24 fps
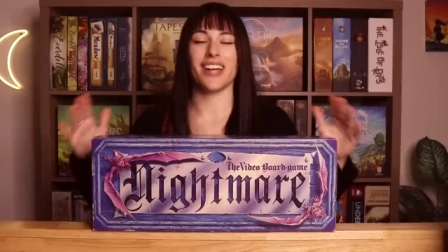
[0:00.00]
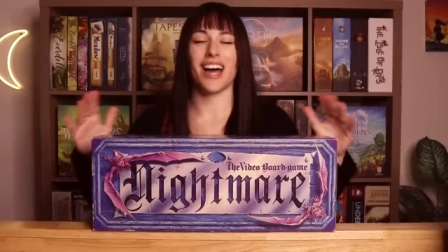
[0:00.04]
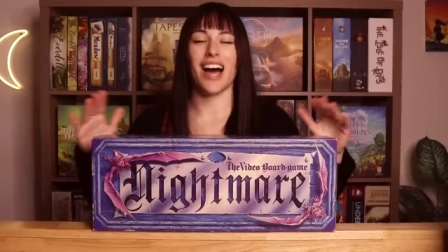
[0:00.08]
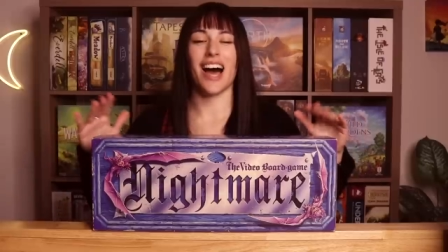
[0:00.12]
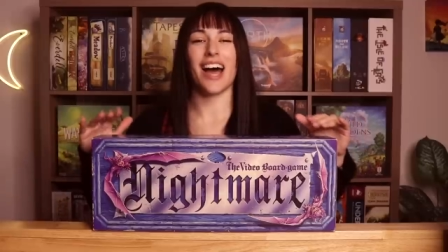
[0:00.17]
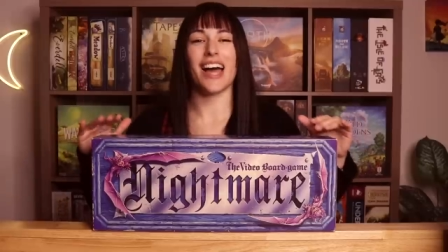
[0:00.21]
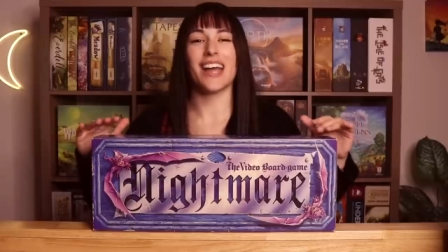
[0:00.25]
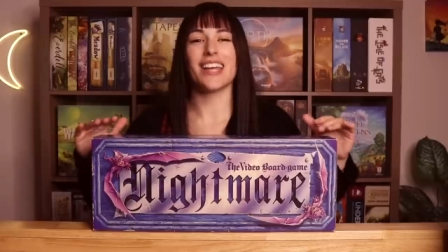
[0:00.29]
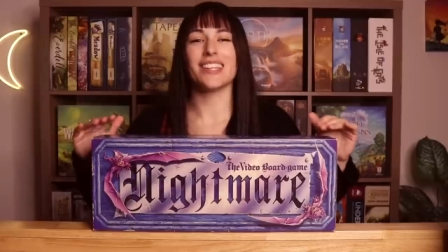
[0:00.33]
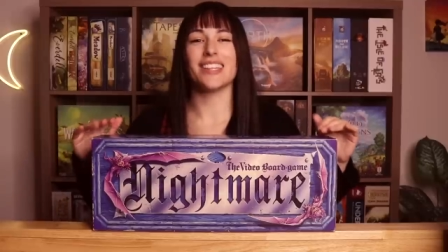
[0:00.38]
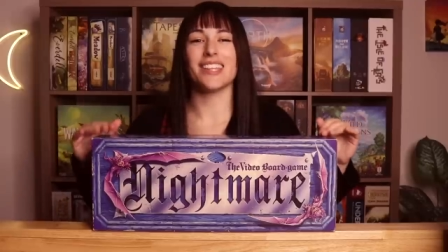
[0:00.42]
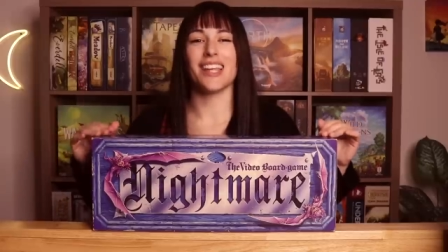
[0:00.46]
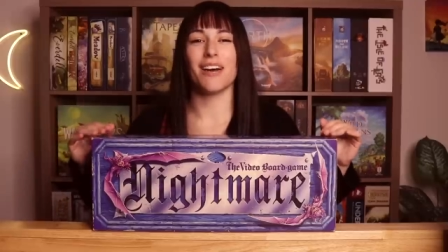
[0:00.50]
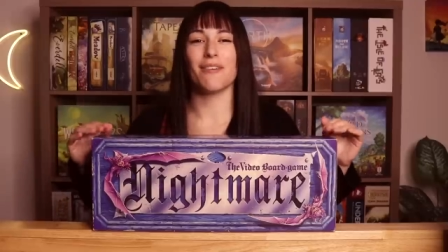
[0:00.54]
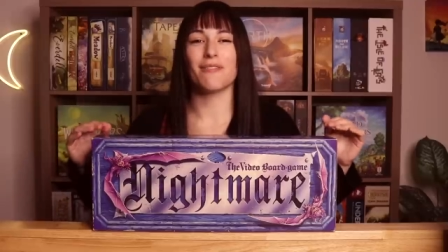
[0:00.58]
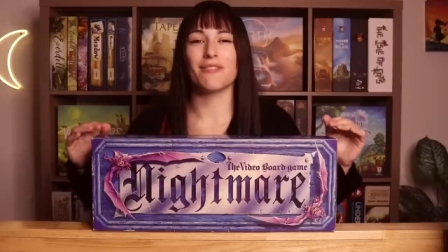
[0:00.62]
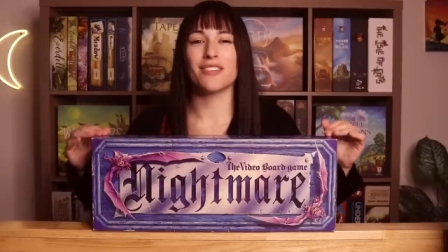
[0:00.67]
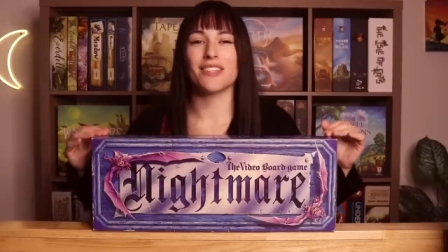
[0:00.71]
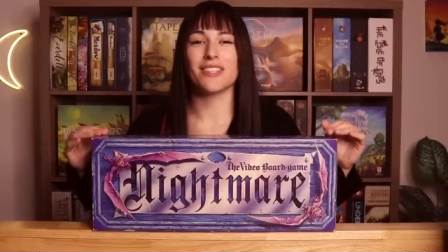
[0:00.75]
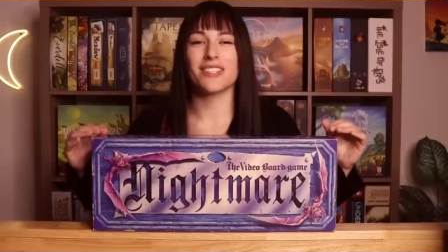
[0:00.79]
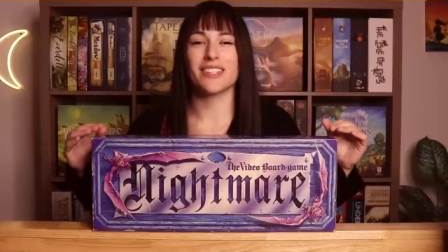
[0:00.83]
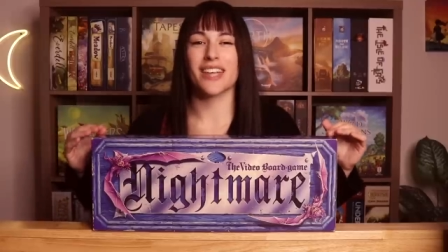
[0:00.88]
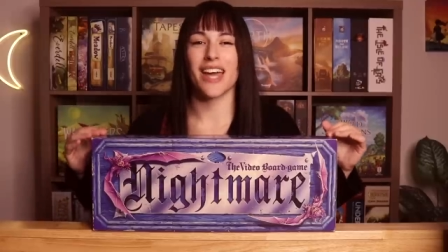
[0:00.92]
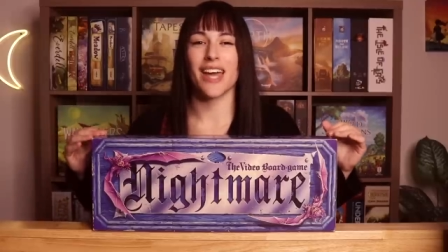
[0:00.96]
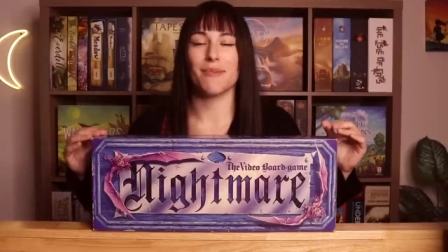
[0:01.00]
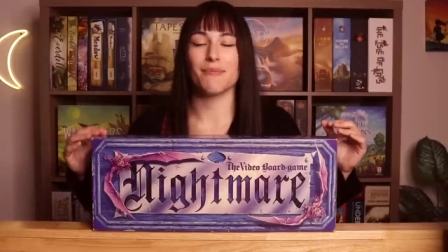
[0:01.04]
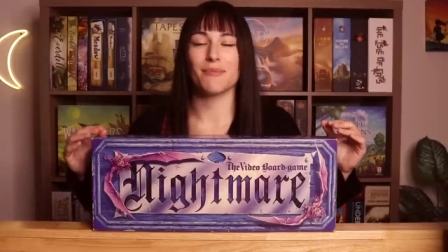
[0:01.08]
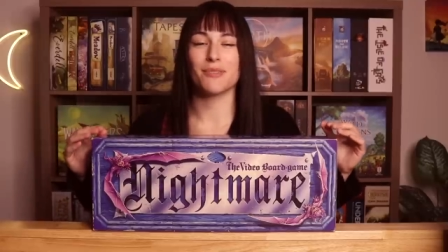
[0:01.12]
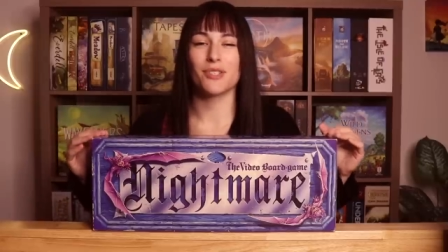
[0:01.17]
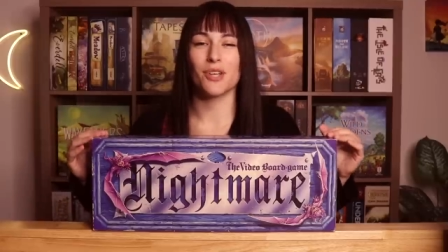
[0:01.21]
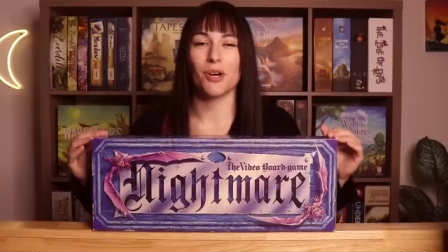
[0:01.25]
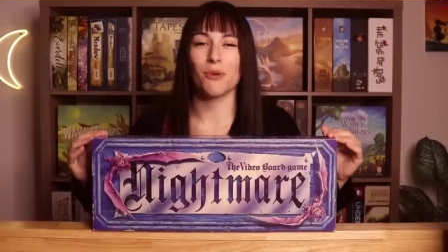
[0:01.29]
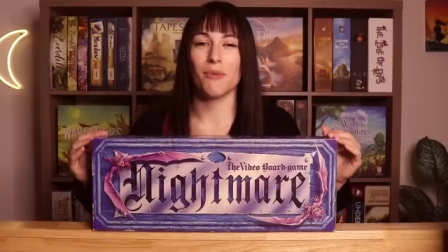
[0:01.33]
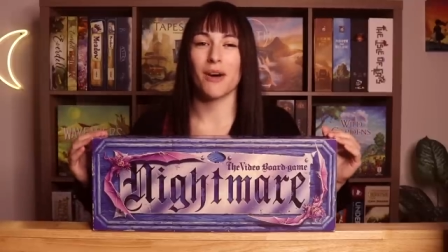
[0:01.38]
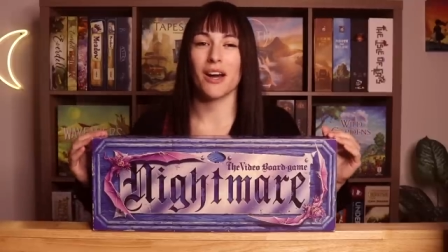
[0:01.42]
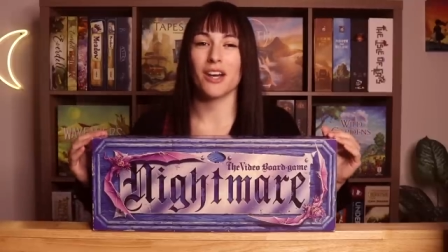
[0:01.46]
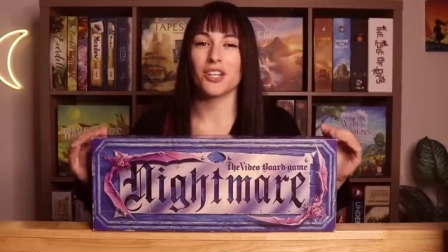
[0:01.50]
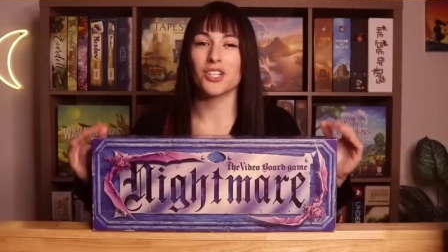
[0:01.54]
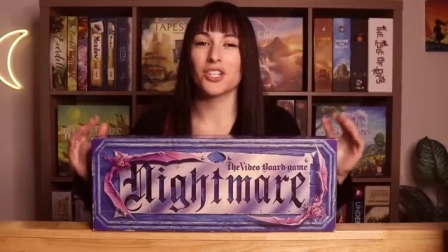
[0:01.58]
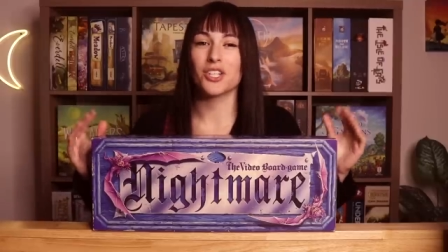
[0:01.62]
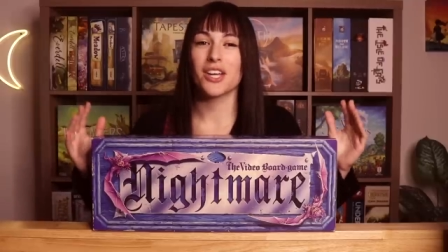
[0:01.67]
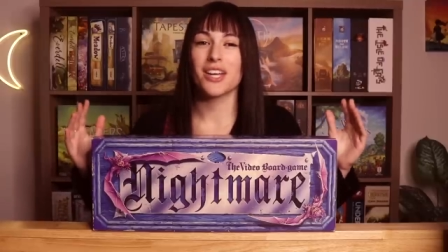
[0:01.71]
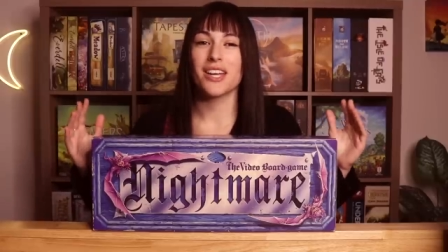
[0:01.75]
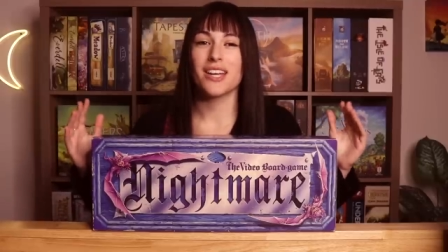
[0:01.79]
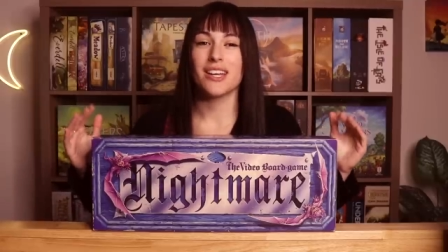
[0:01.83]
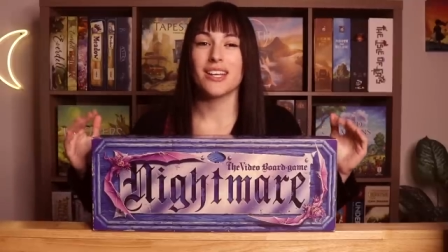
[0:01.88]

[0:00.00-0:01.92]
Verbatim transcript: I loved this game so much.